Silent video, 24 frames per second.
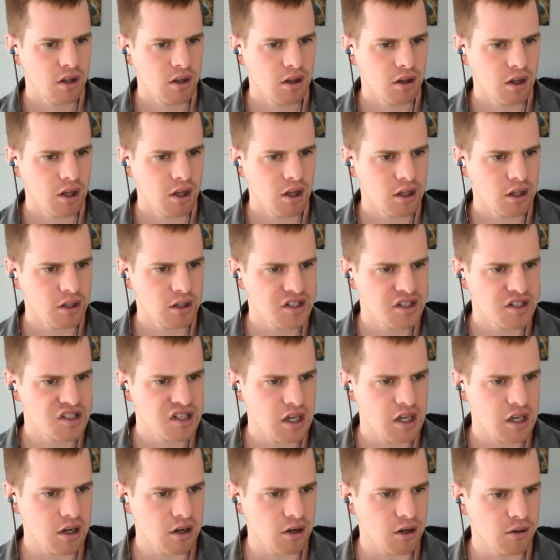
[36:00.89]
Uh, let's see
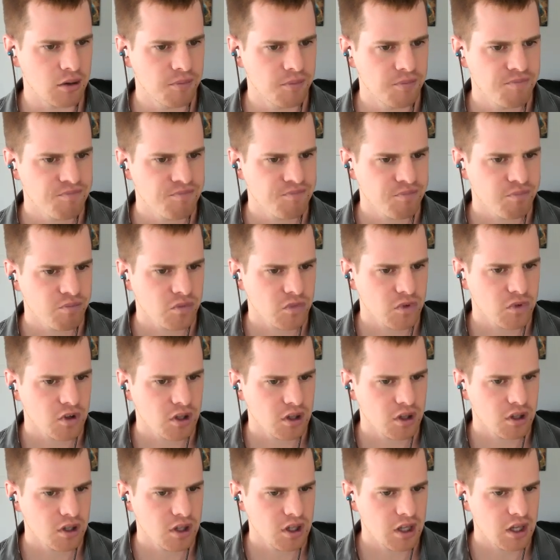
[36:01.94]
here.
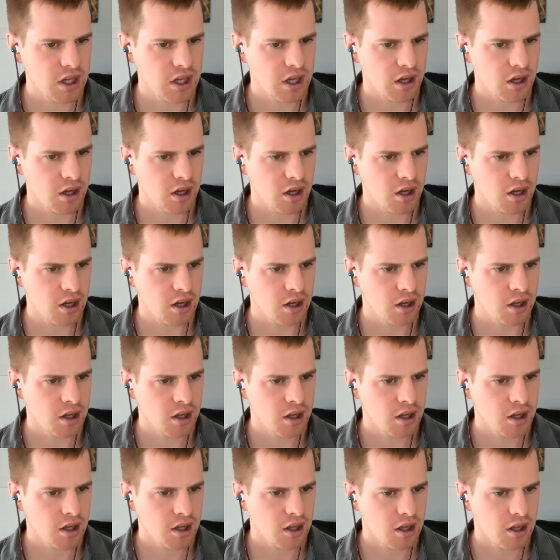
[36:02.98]
Uh,
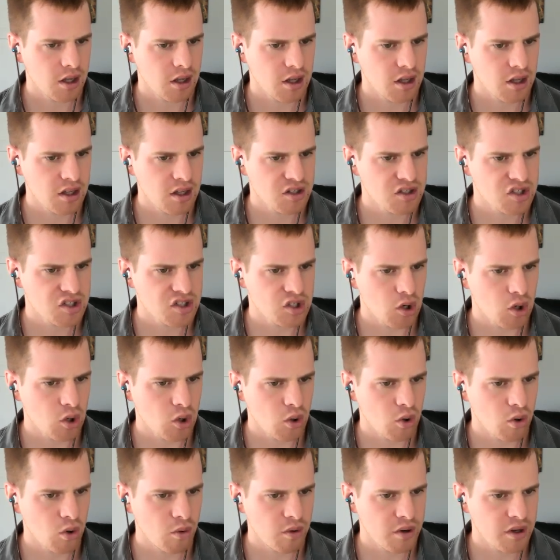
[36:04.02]

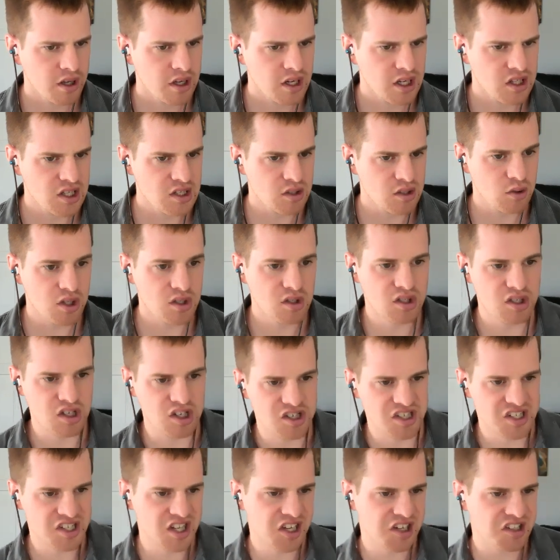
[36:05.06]
so this, this is a
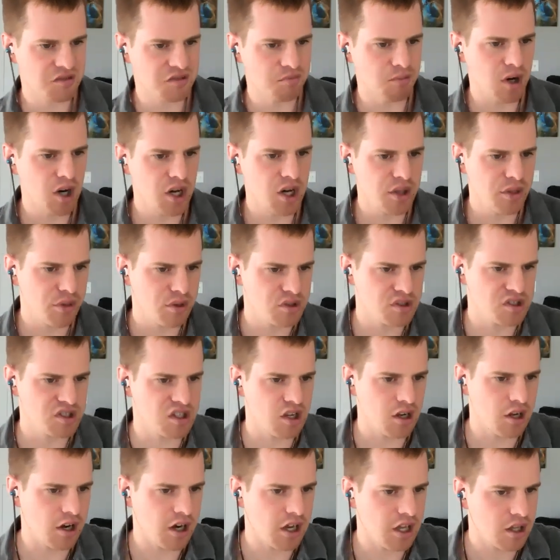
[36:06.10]
six month
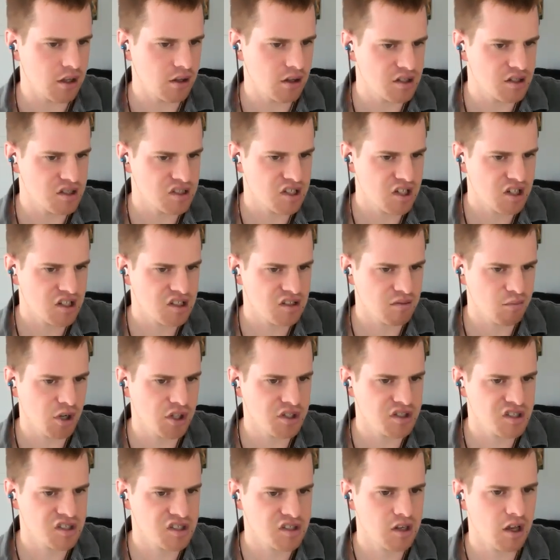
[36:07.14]
study, a six
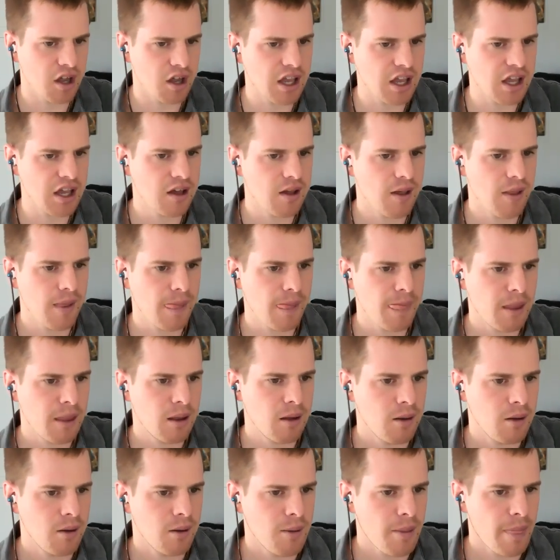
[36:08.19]
month study,
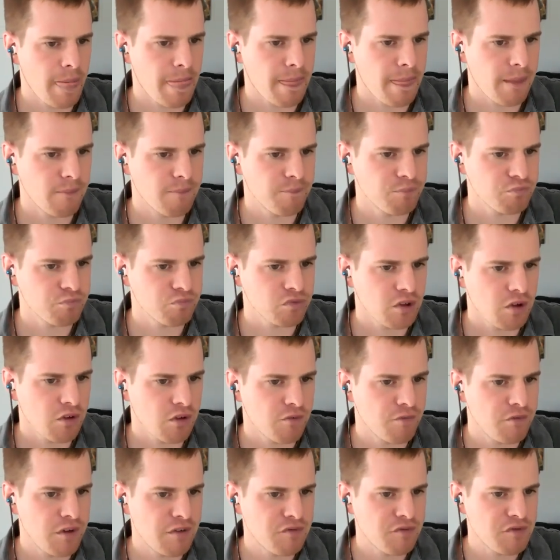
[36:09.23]

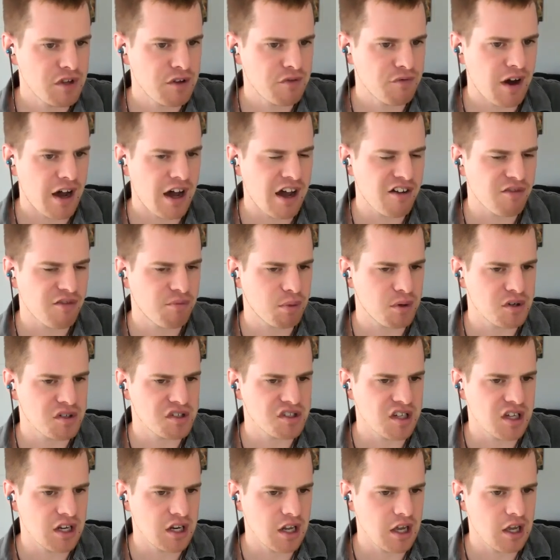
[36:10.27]
fifty-five
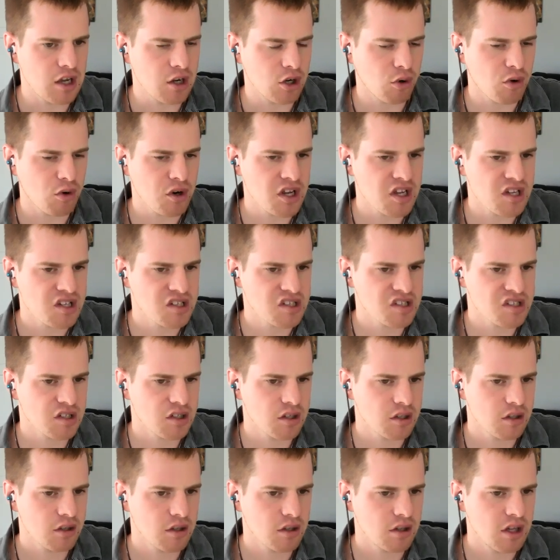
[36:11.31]
percent increase
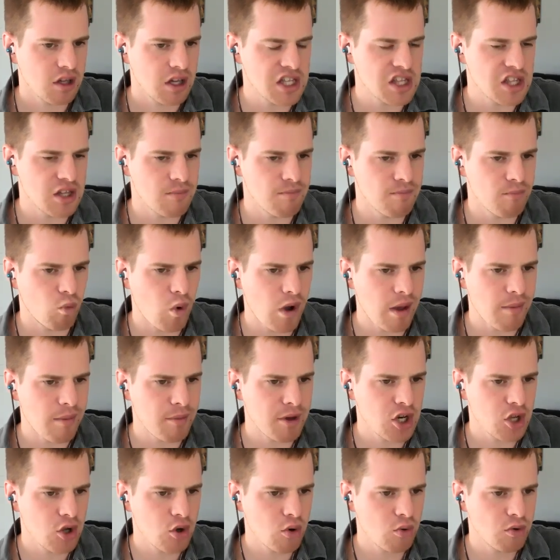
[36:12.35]
in the
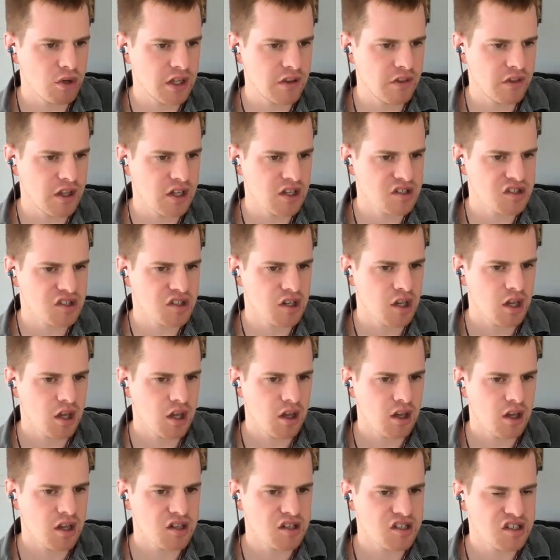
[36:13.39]
women who did this,
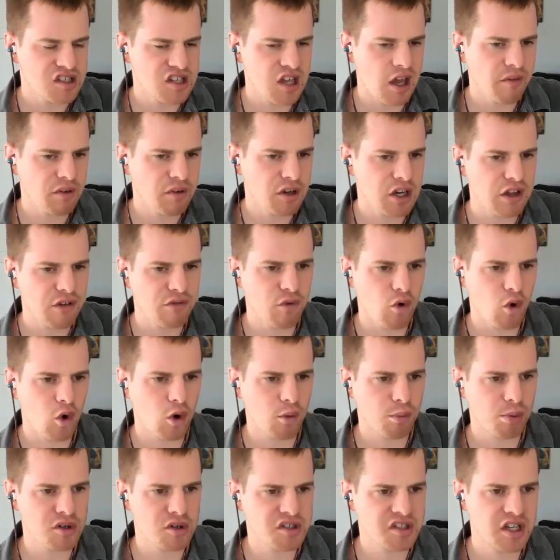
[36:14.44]
seventy-four
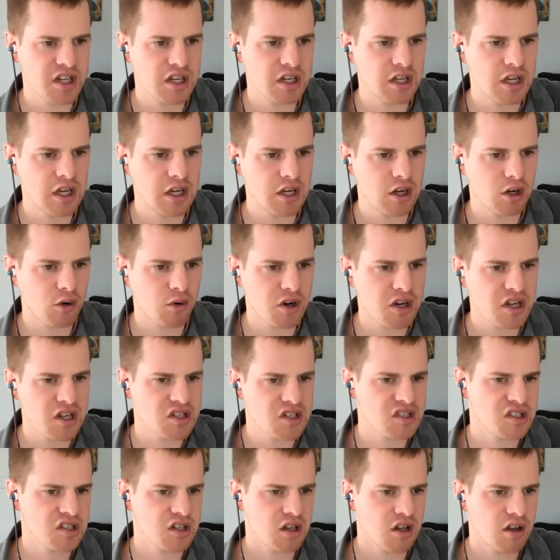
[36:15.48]
percent
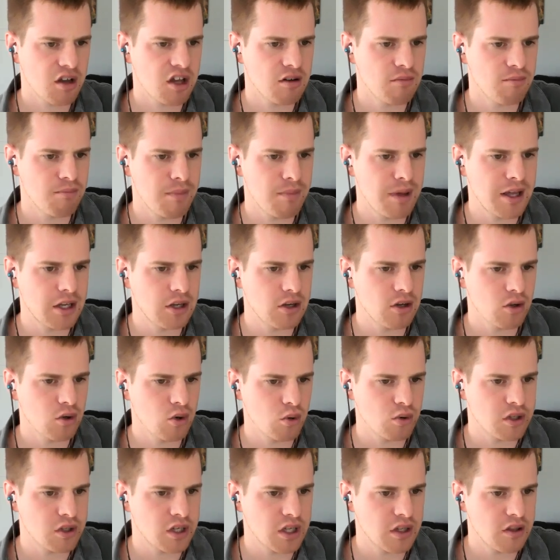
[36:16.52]
increase in men
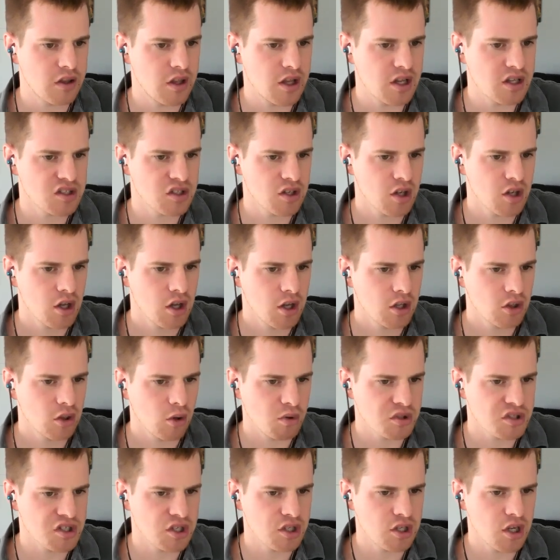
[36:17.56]
who did this. There
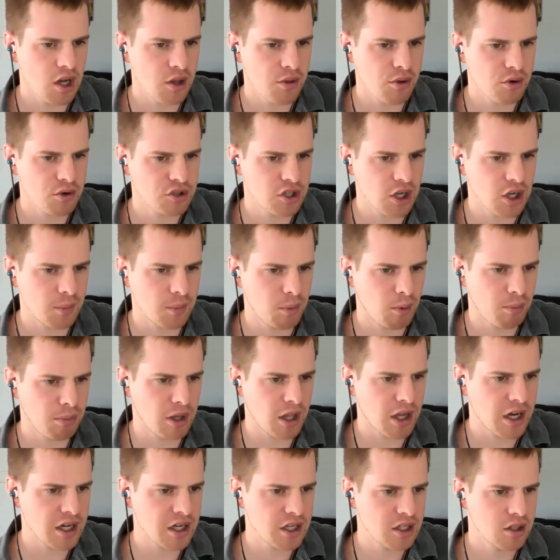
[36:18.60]
was another double
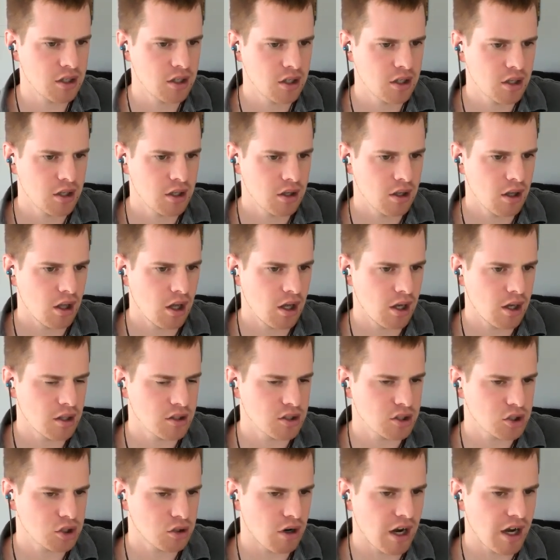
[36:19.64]
blind, uh,
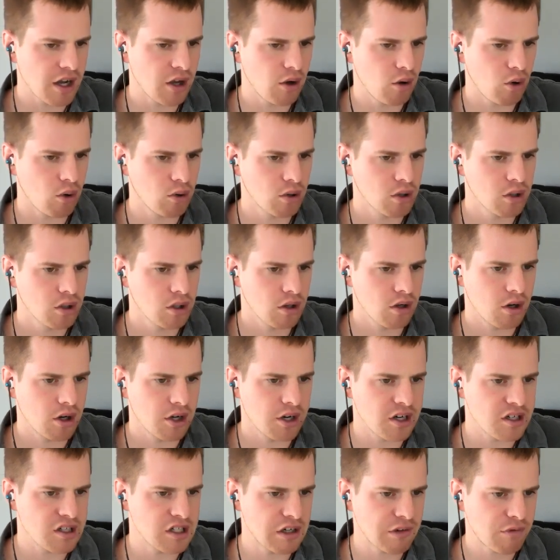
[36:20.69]
trial on
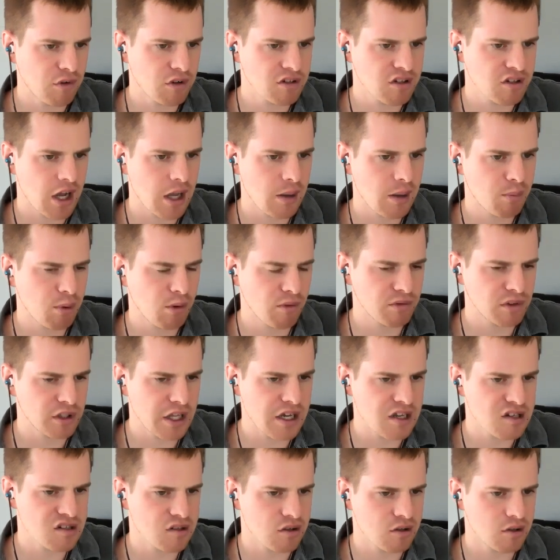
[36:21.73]
a different type of
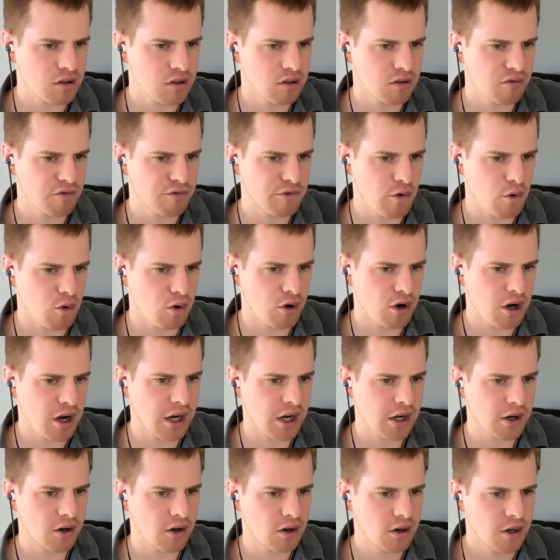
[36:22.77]
laser for
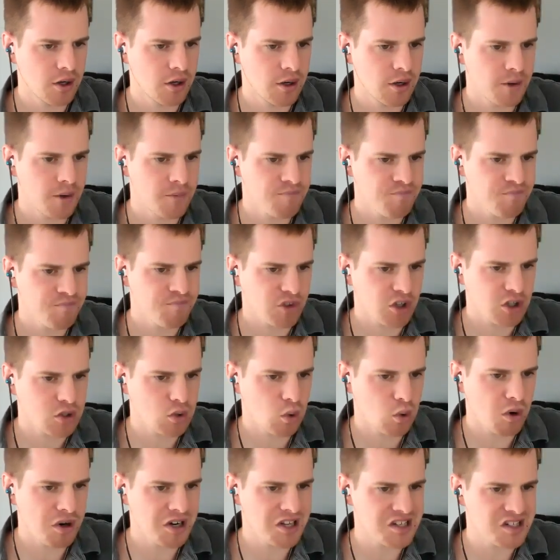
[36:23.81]
hair,
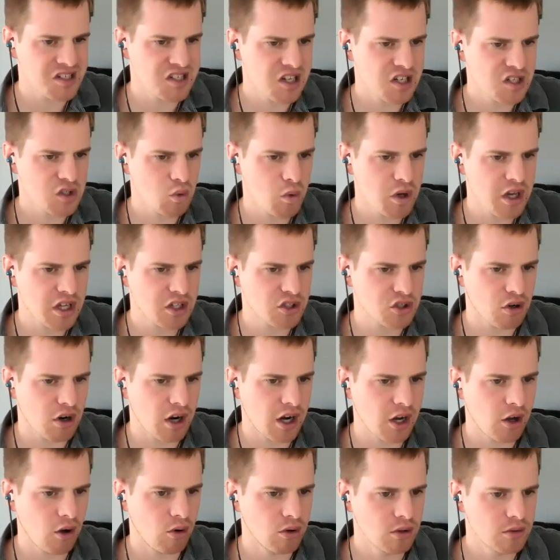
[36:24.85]
twenty-six week
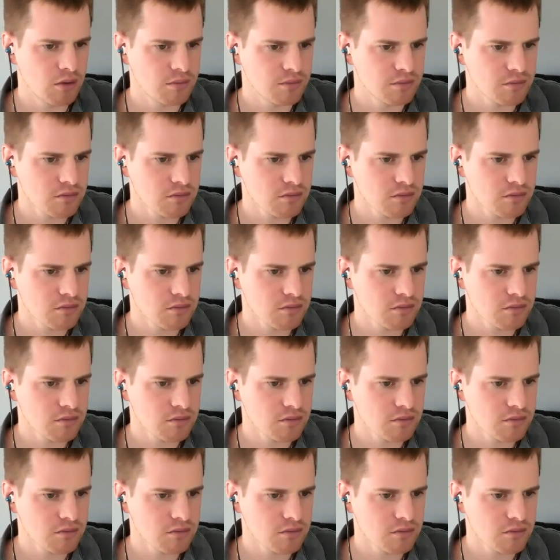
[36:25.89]
trial.